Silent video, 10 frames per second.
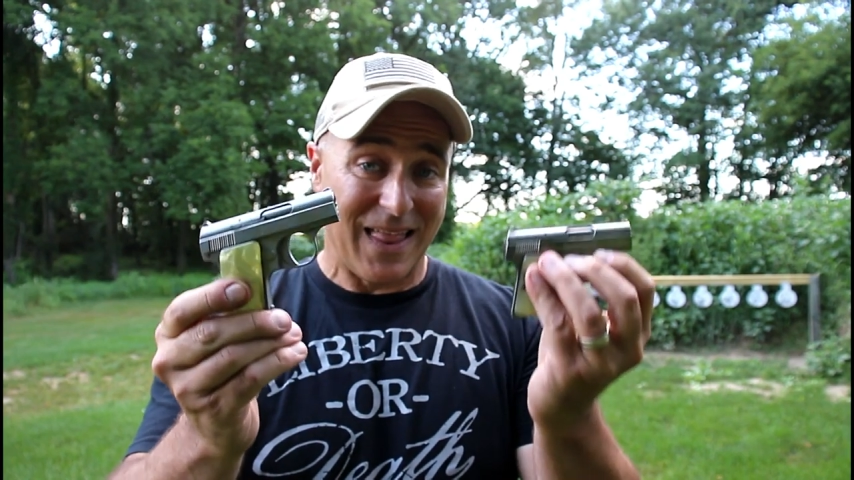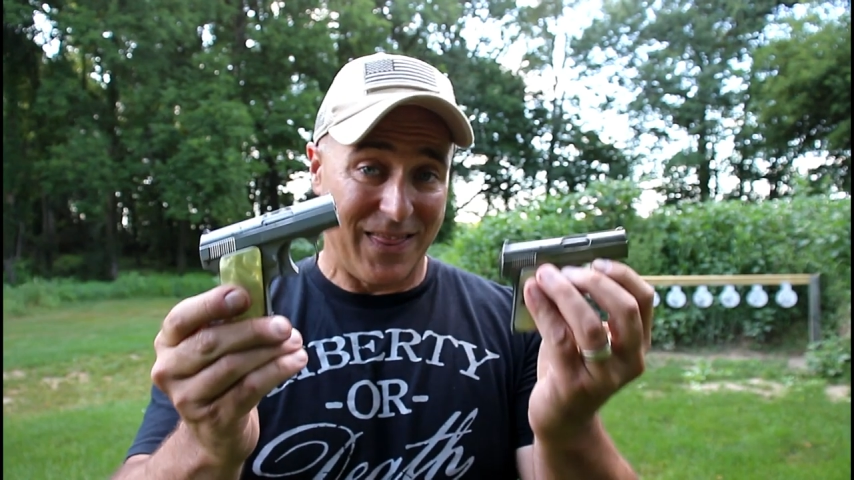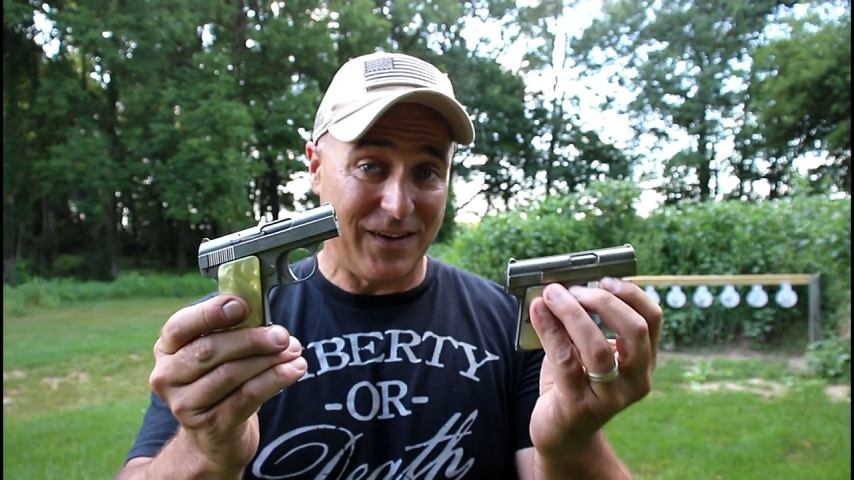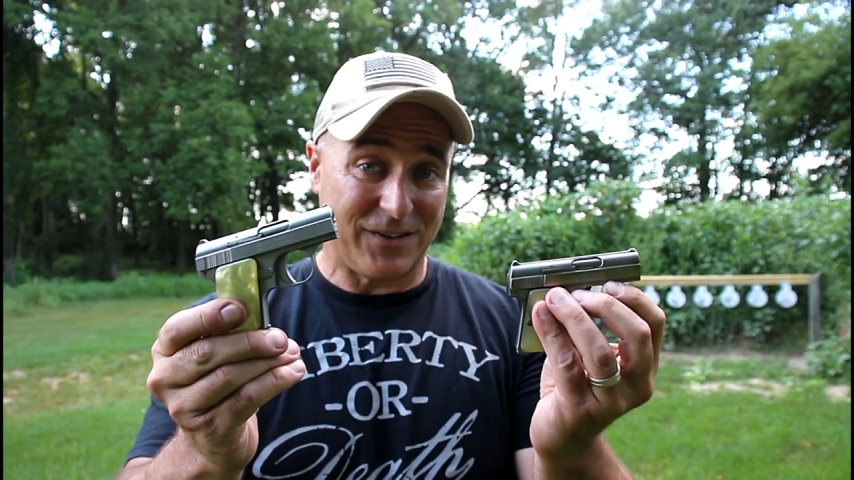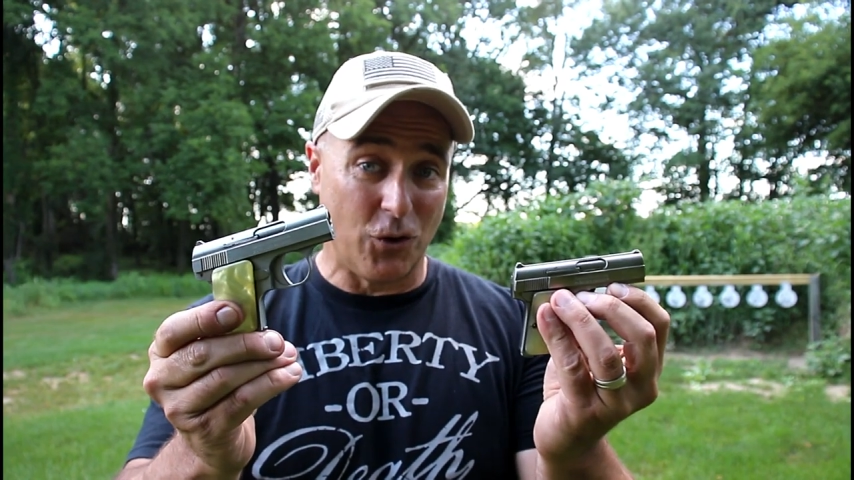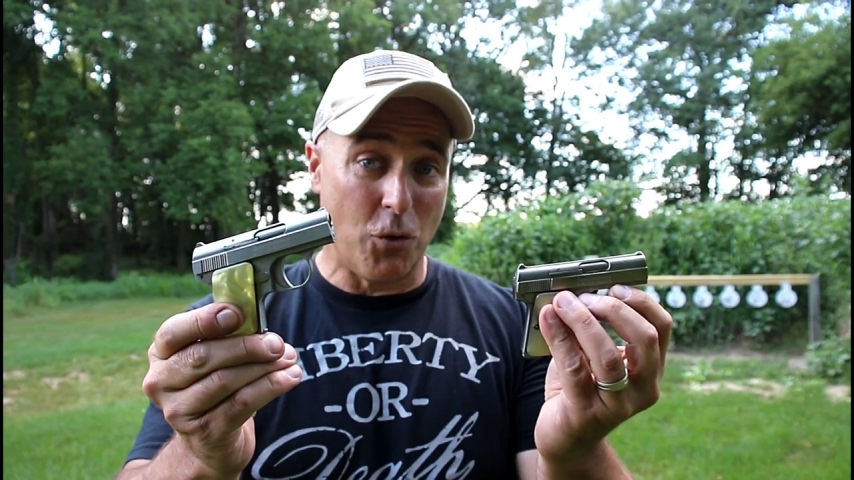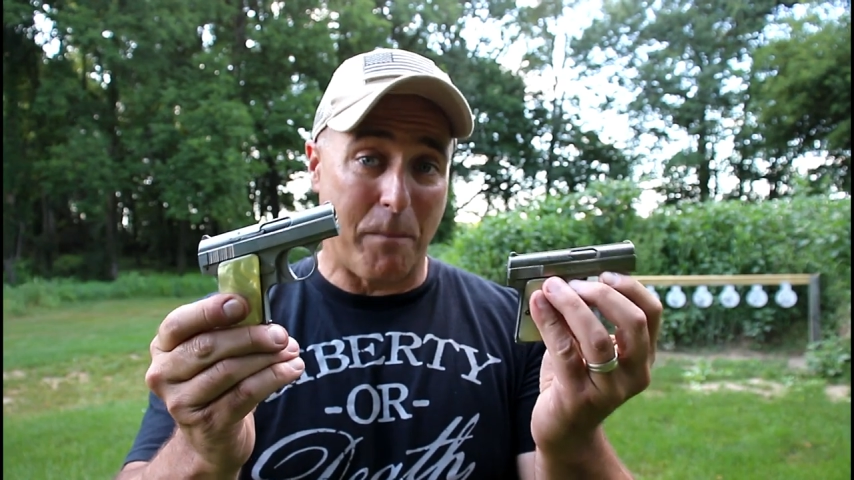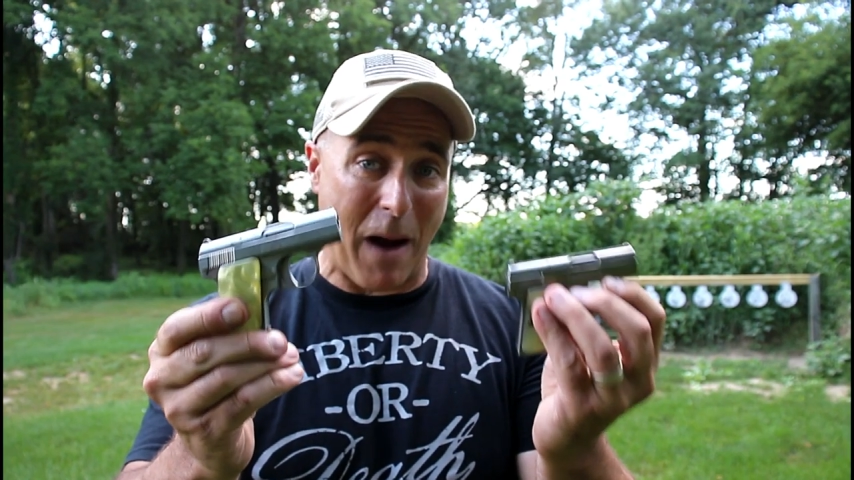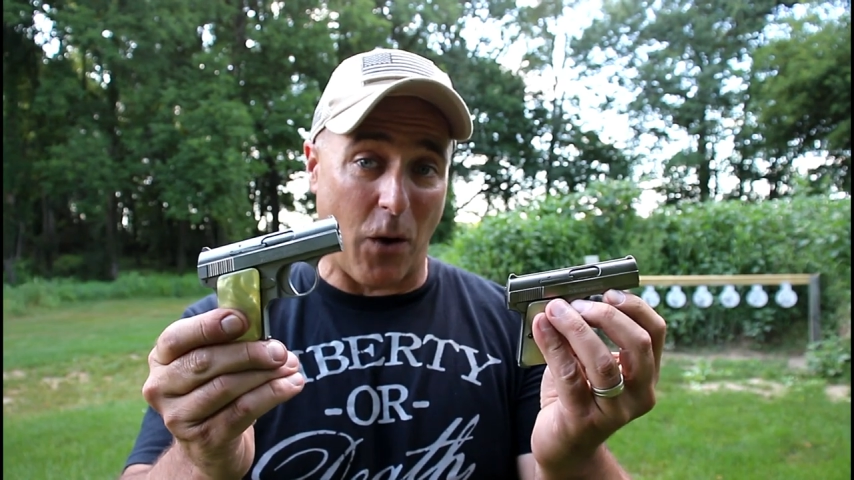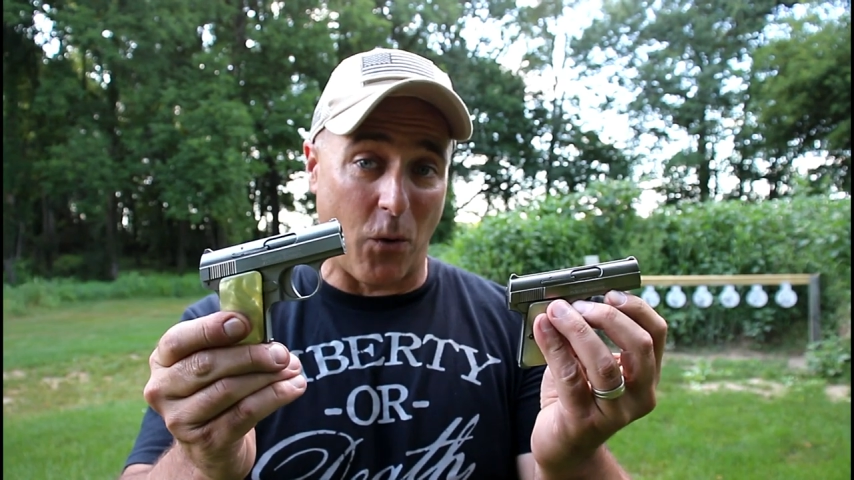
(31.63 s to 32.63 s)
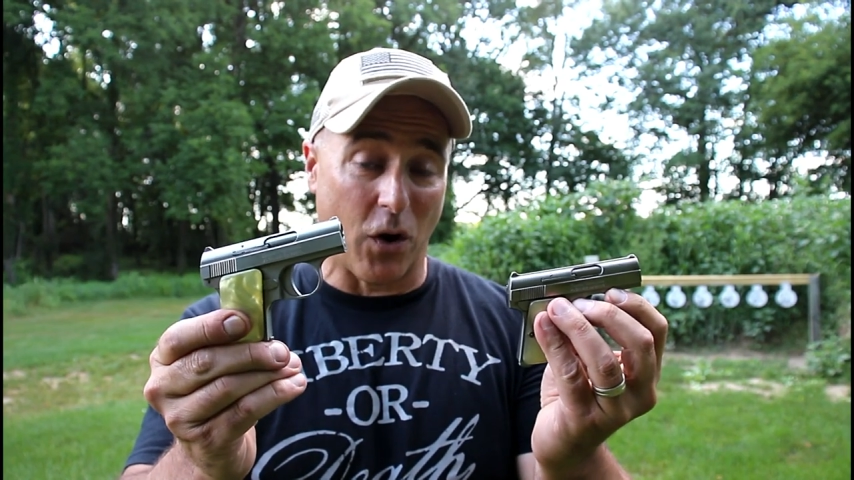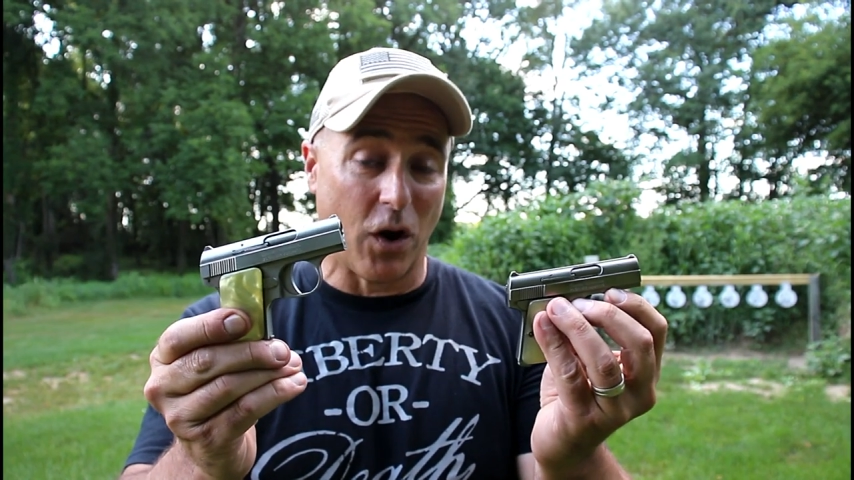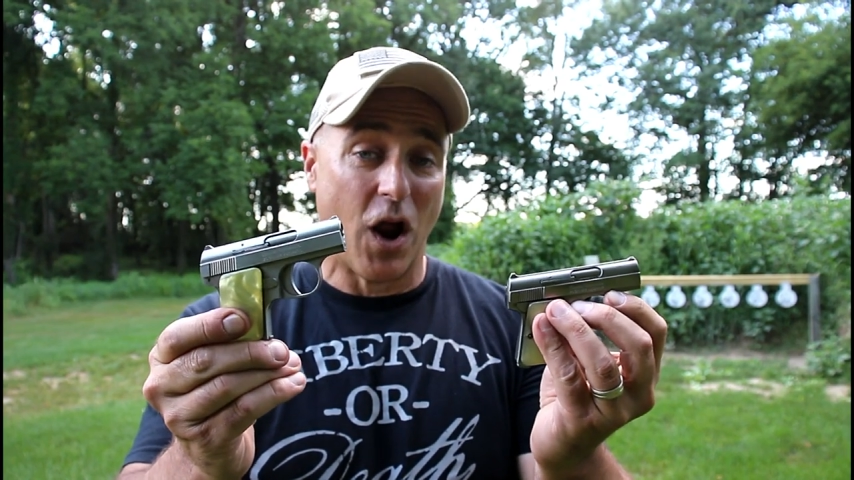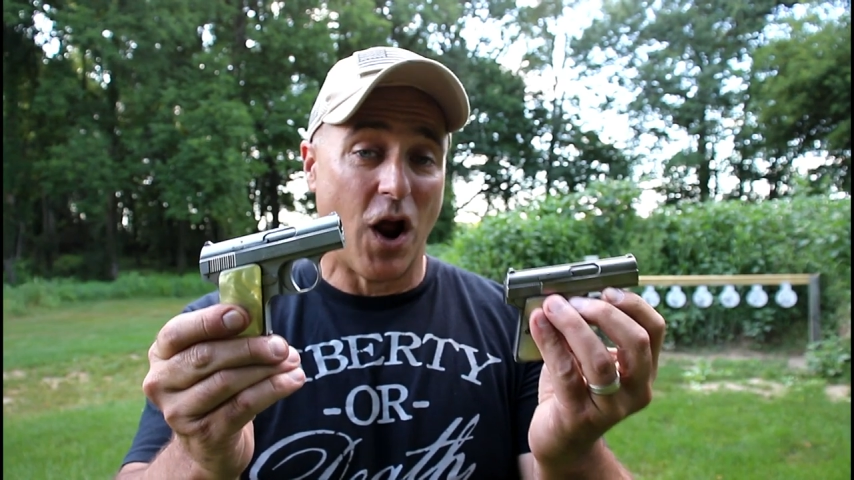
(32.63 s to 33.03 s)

these two Bauer